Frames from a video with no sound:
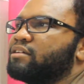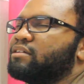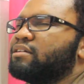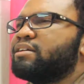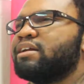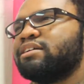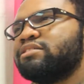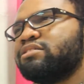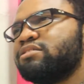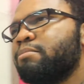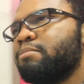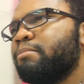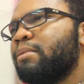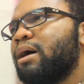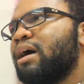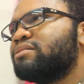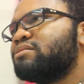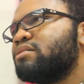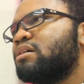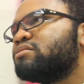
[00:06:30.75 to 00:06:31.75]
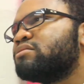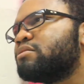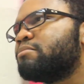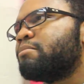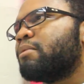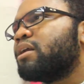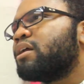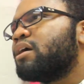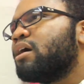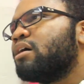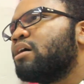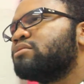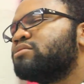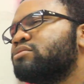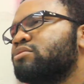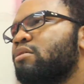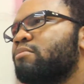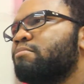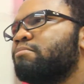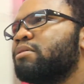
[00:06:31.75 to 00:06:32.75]
like, I saw somebody on
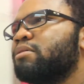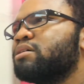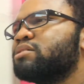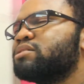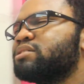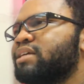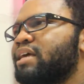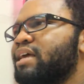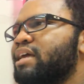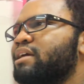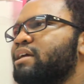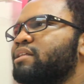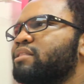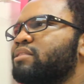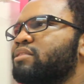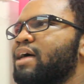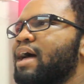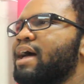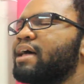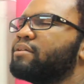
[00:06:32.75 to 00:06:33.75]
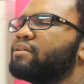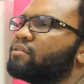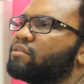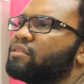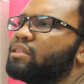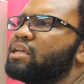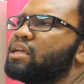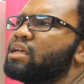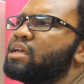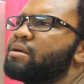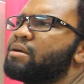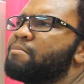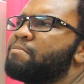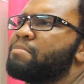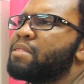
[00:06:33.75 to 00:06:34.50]
Tumblr saying that the